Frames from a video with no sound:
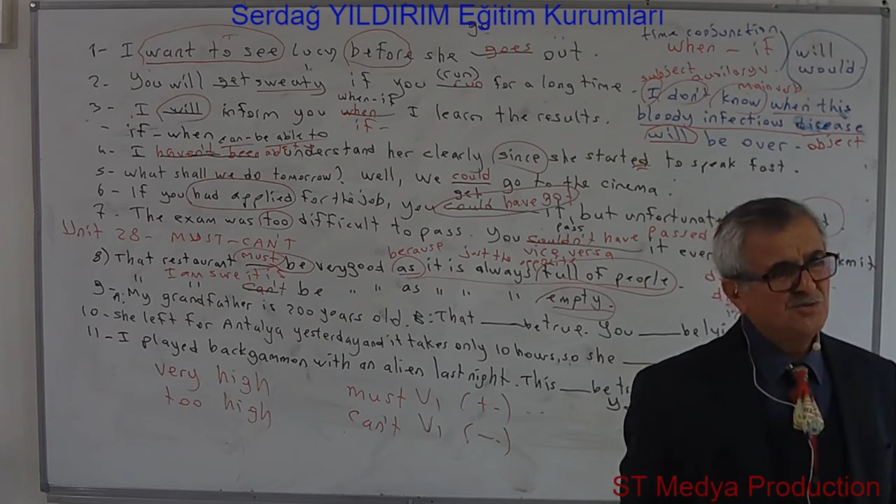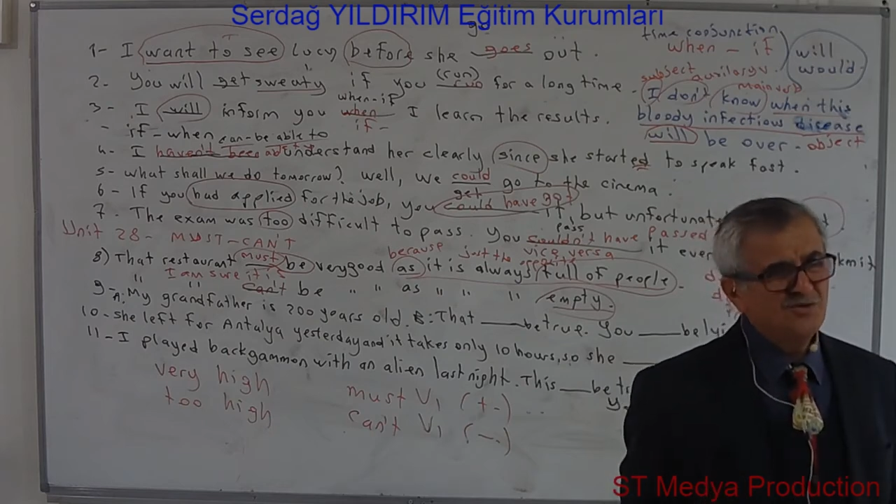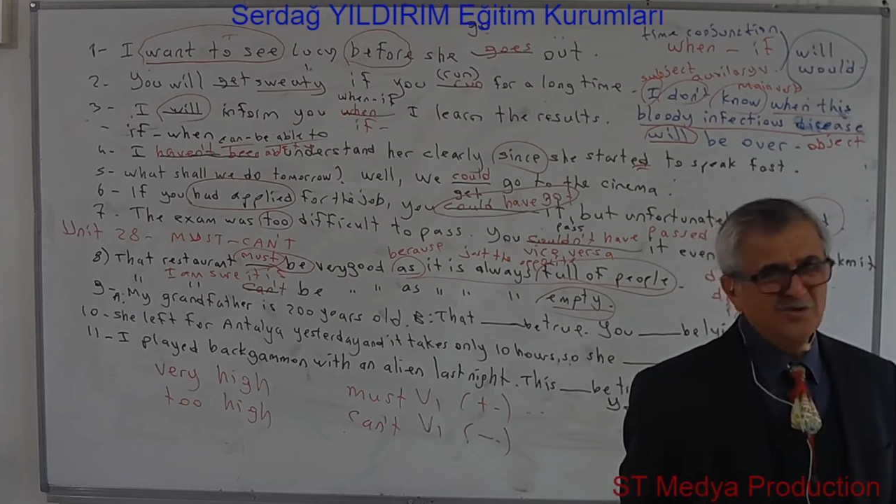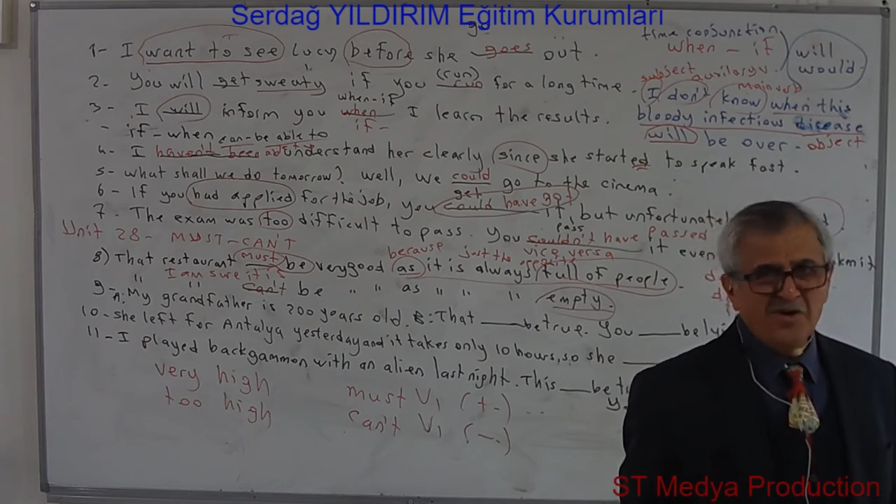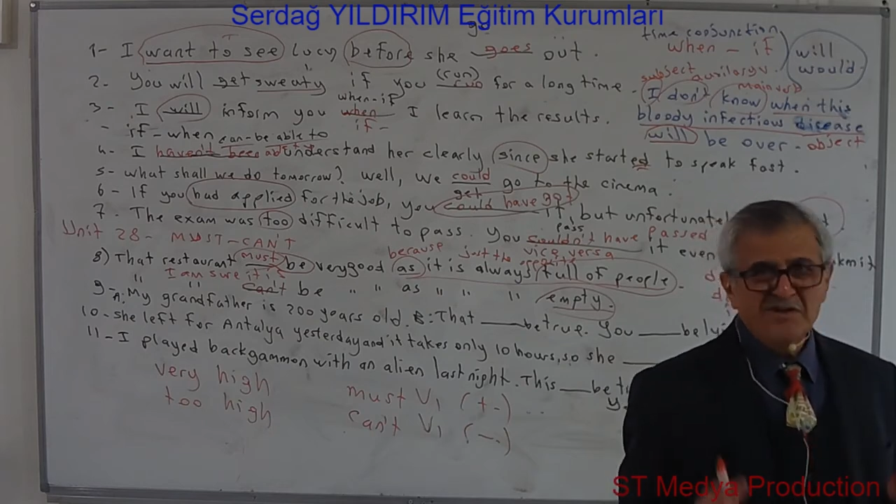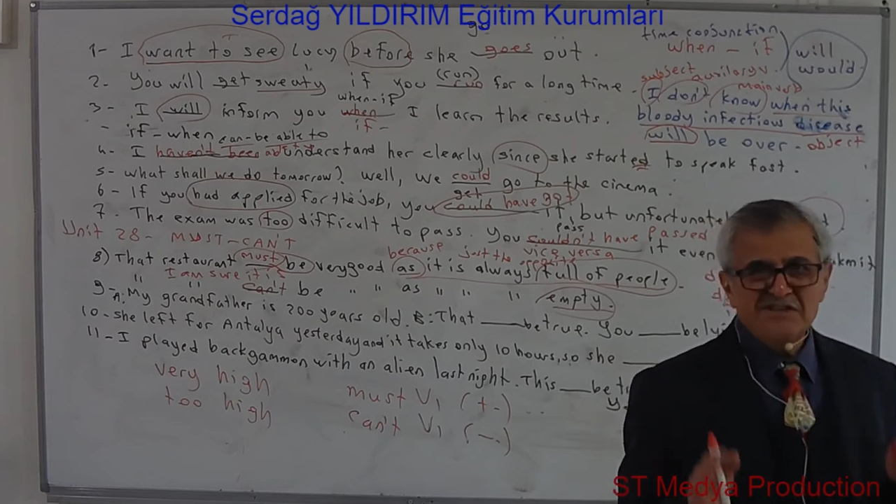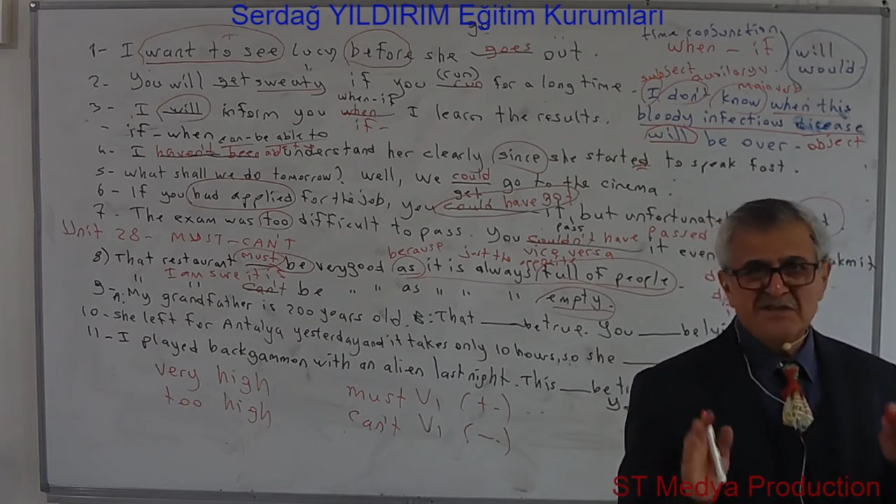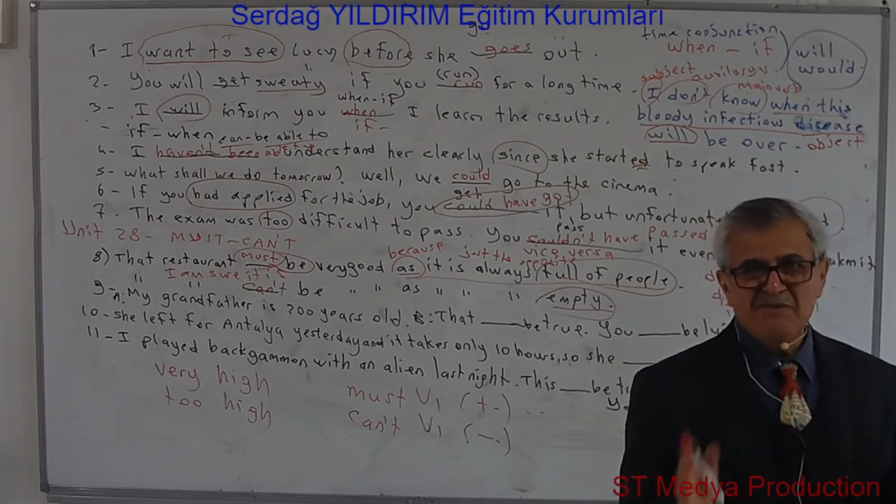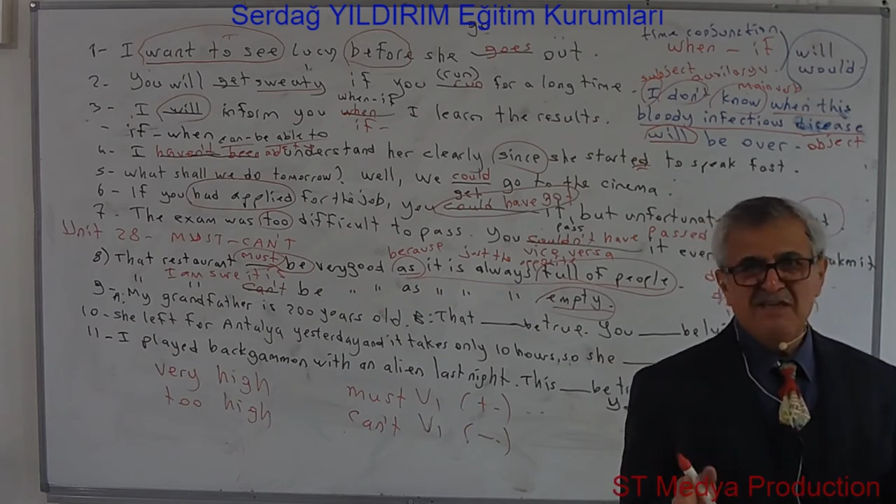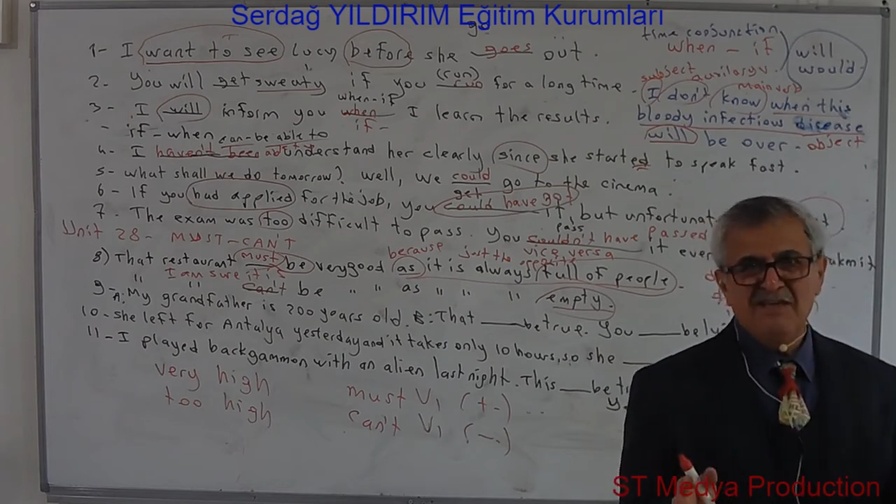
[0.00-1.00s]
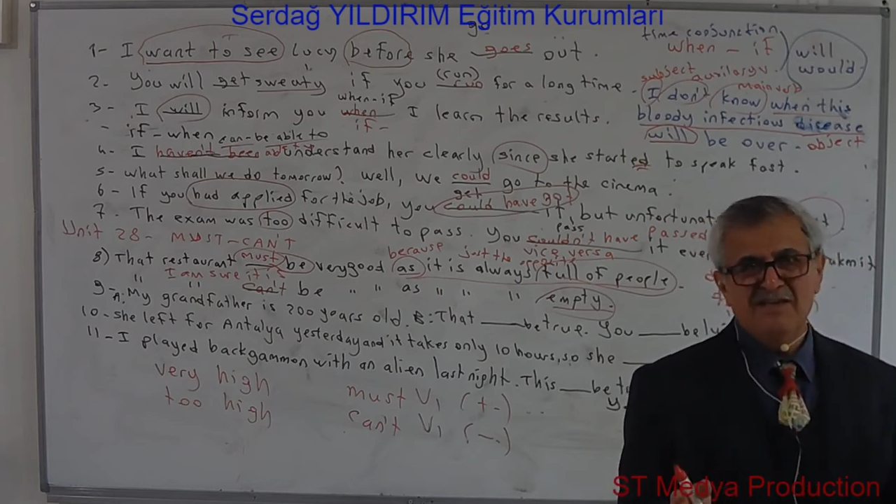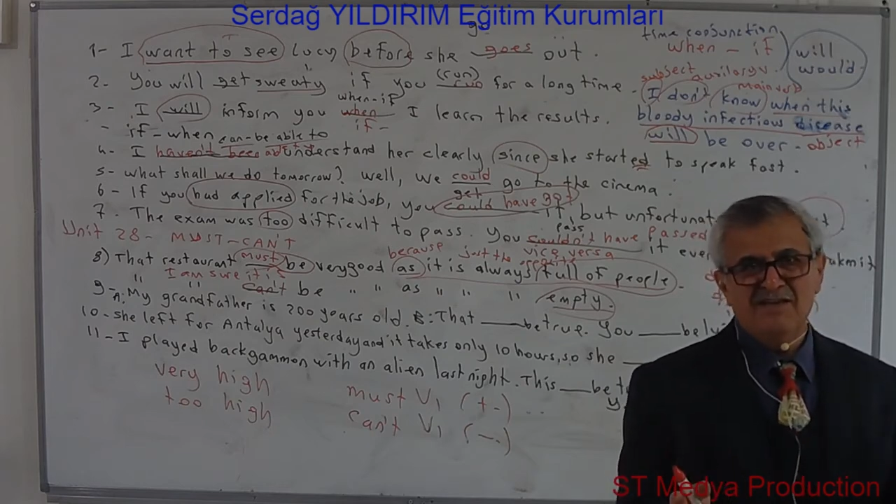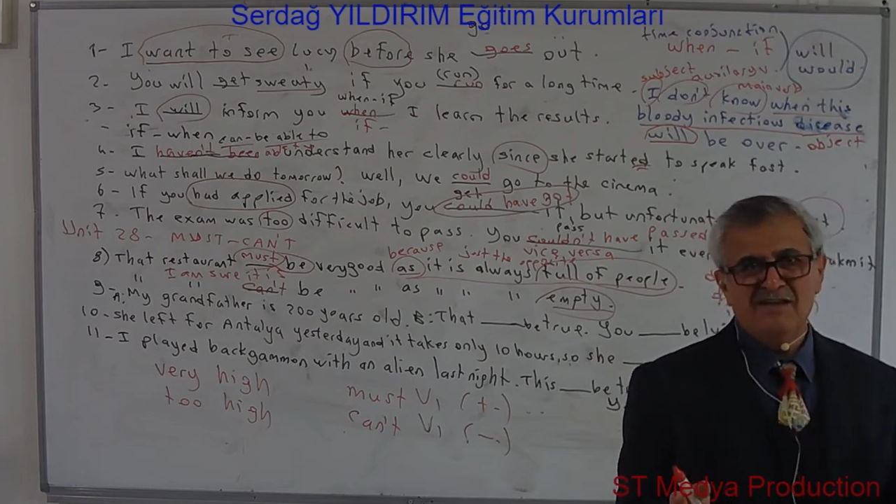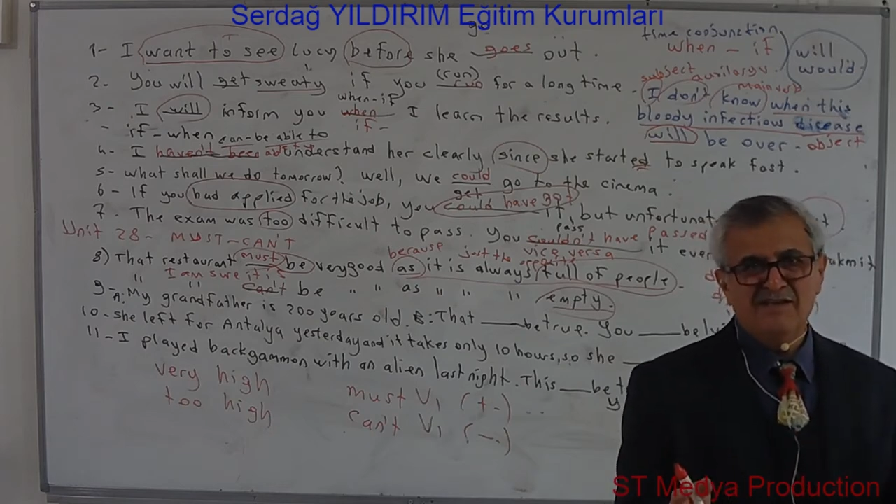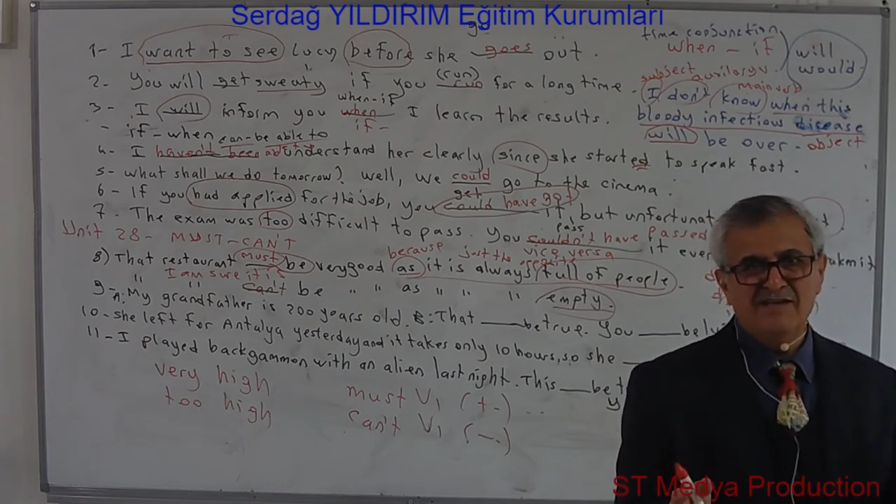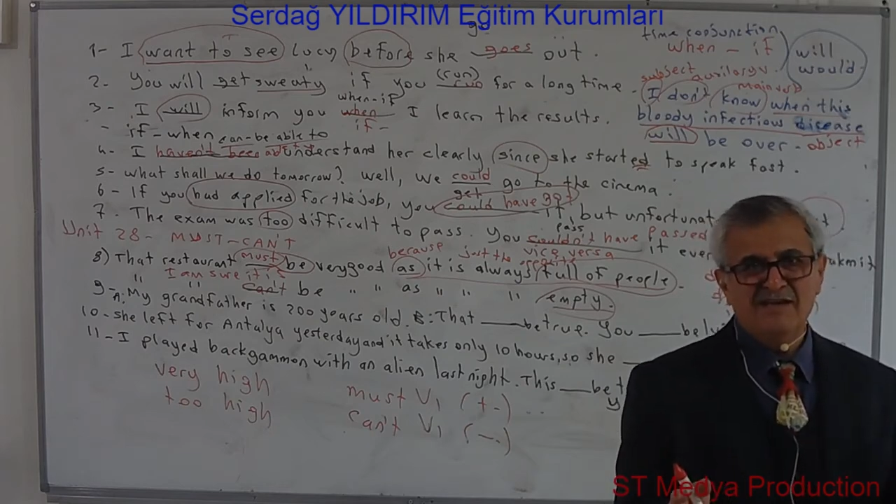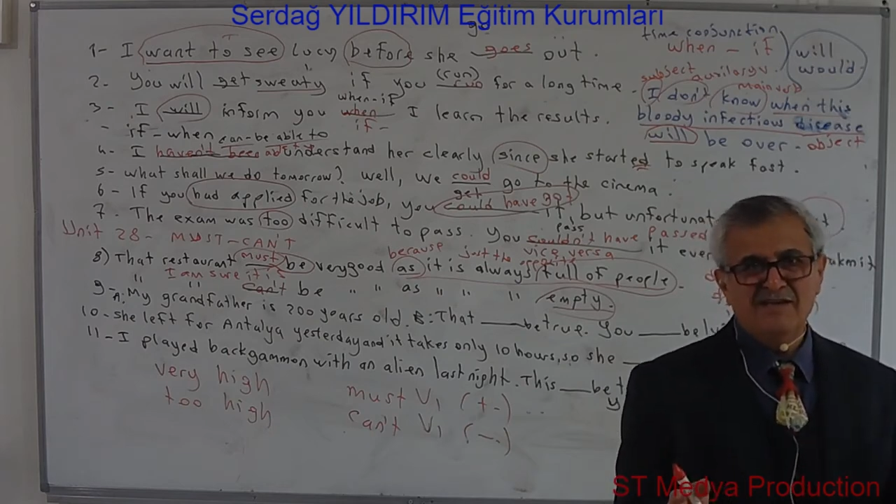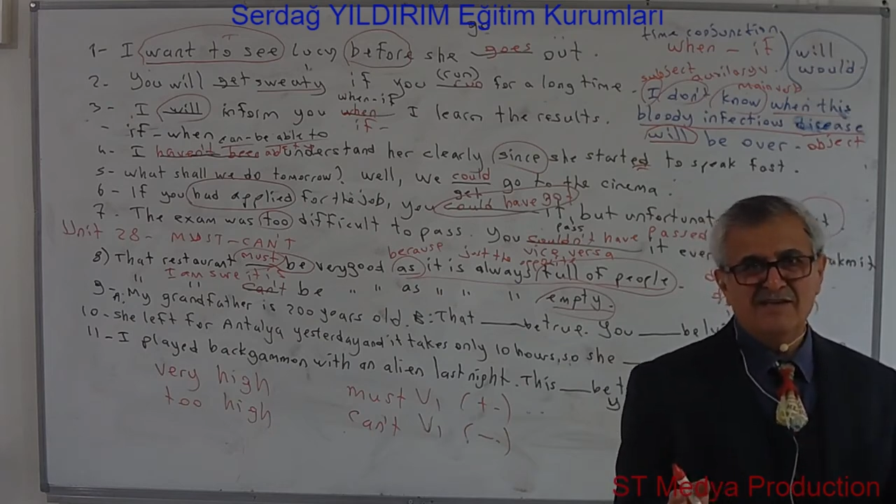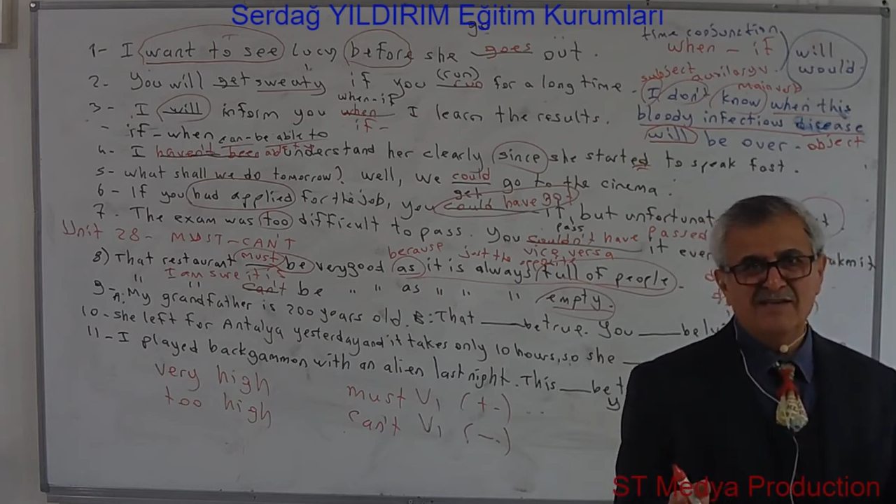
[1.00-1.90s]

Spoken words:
Don't speak it like that,